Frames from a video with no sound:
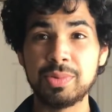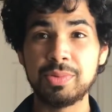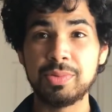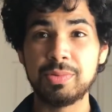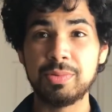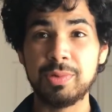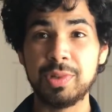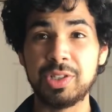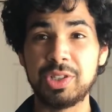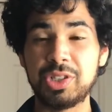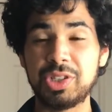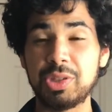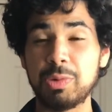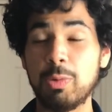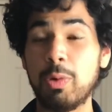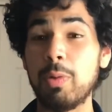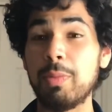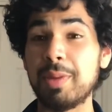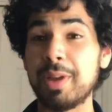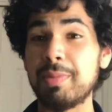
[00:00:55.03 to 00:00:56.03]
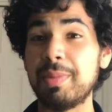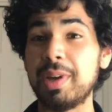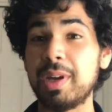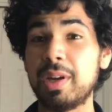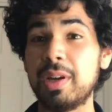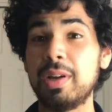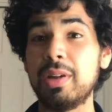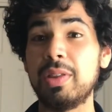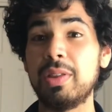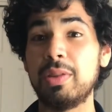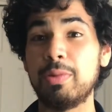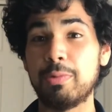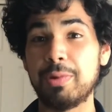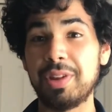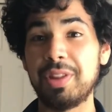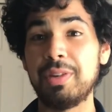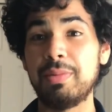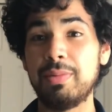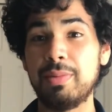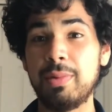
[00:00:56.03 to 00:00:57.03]
which will mimic the
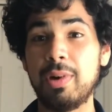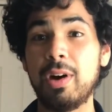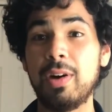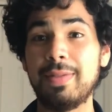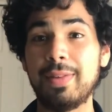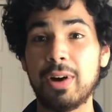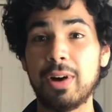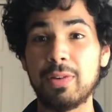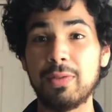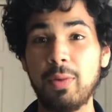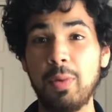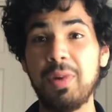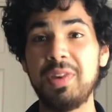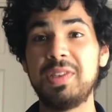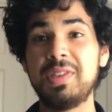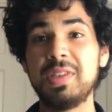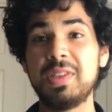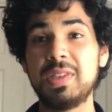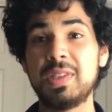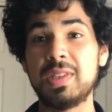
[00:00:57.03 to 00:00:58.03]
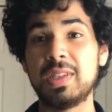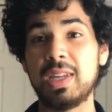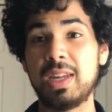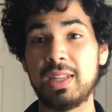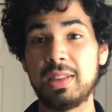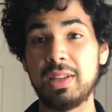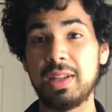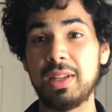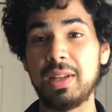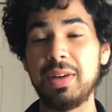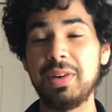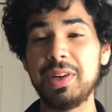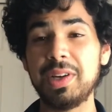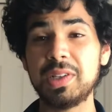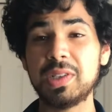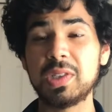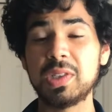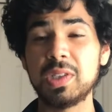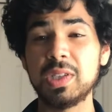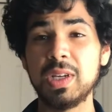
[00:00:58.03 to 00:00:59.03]
rhythm of our voices and the
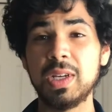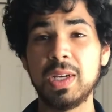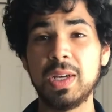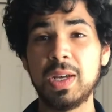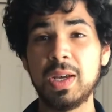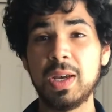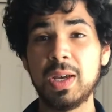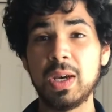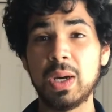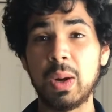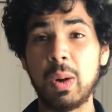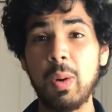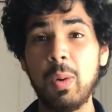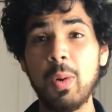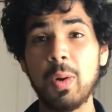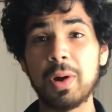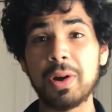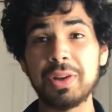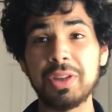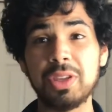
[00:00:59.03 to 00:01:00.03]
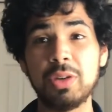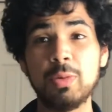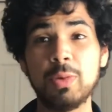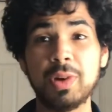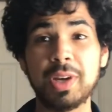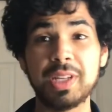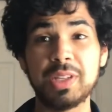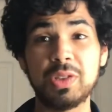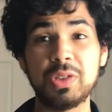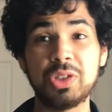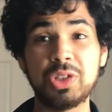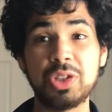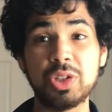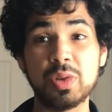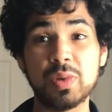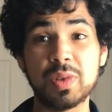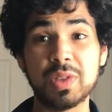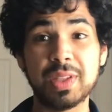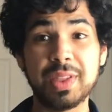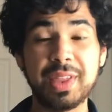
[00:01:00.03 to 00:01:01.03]
lyrics, or you will get to
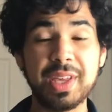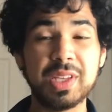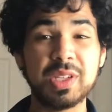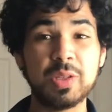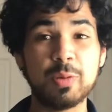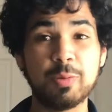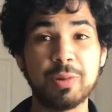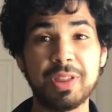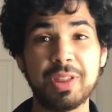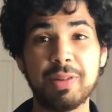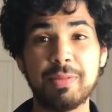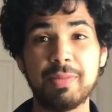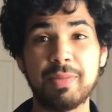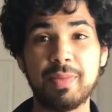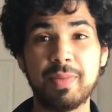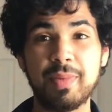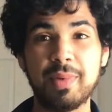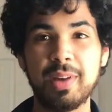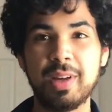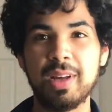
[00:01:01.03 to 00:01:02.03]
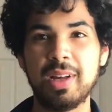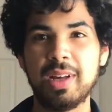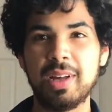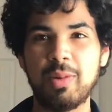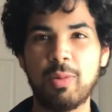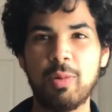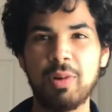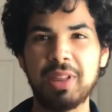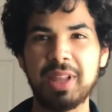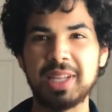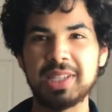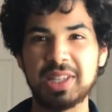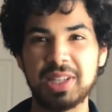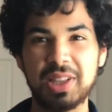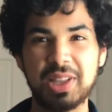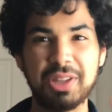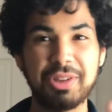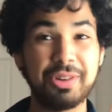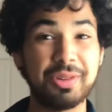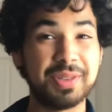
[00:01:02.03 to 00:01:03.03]
choose this rhythm, one that's a
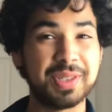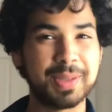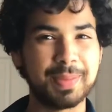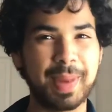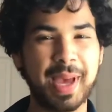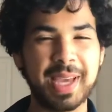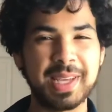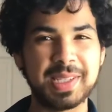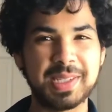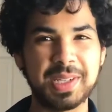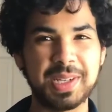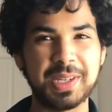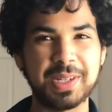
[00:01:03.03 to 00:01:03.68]
little spicier.